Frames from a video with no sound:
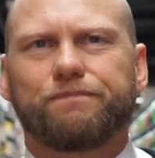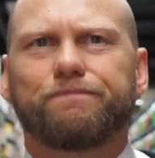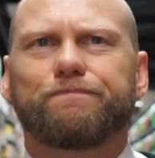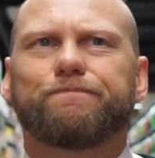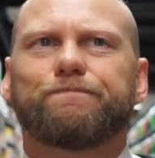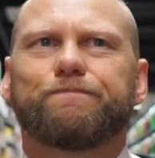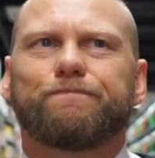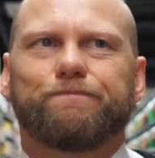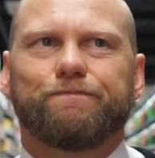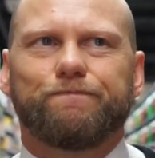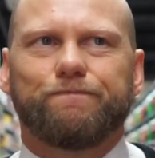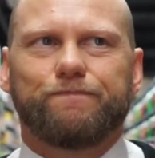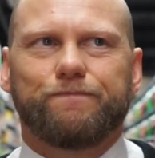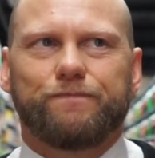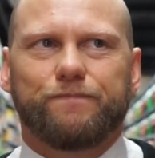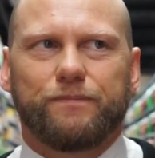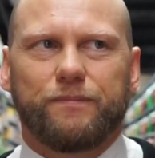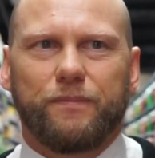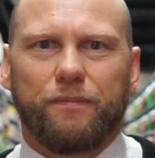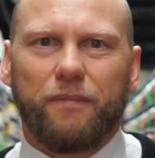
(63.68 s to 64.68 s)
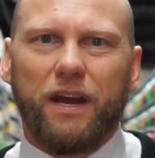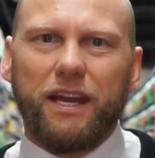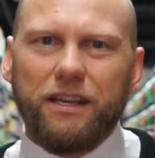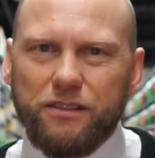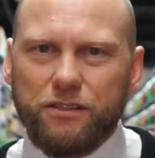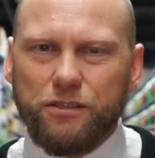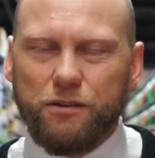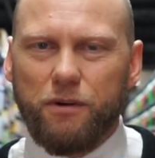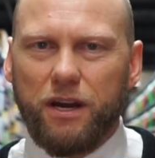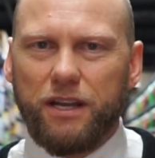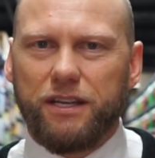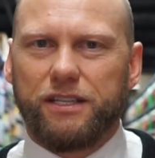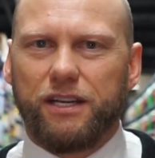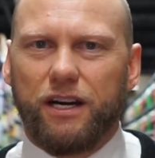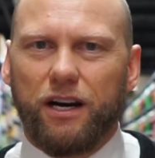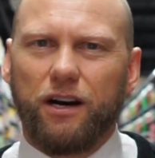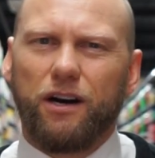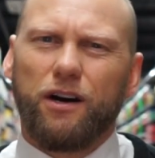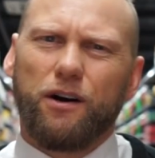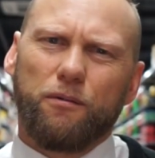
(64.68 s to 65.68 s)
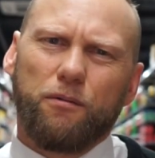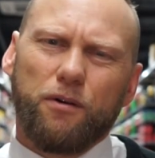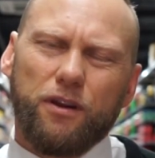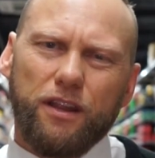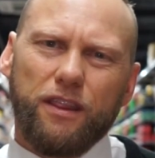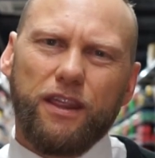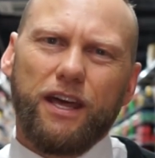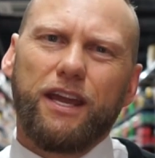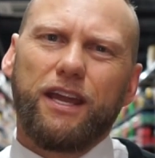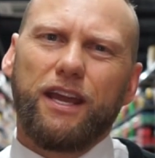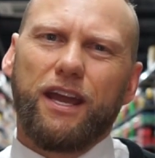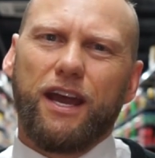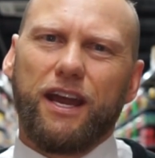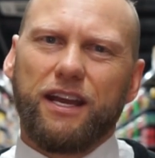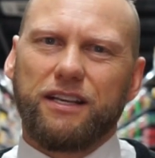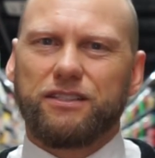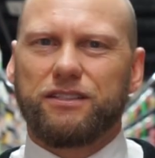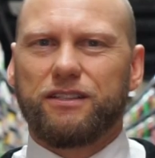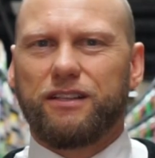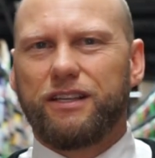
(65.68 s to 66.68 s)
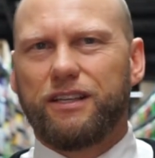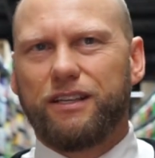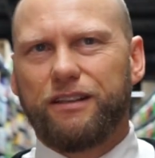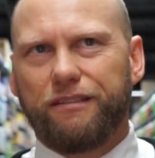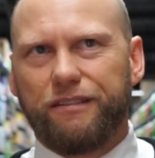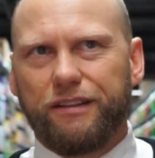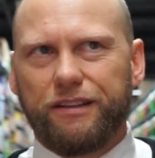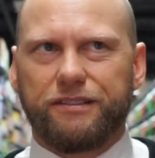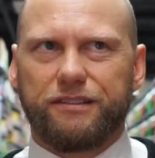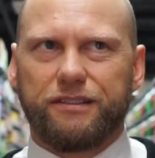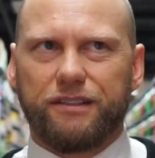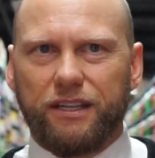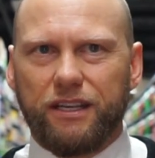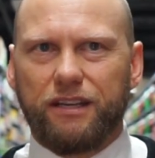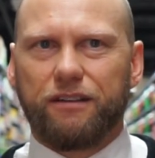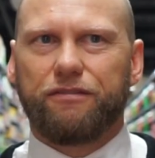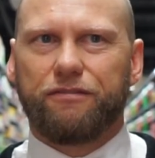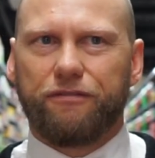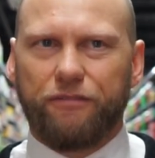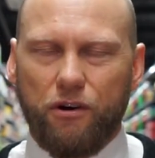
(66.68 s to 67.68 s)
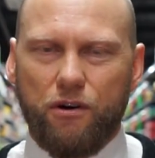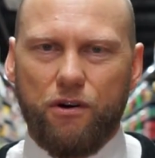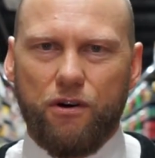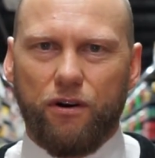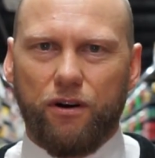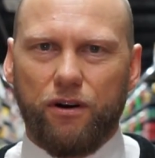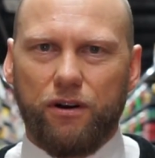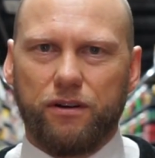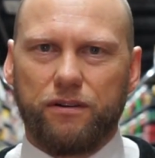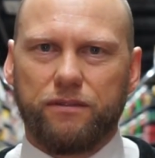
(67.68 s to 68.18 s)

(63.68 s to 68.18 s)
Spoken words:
Makes you wonder, what are they actually listening for?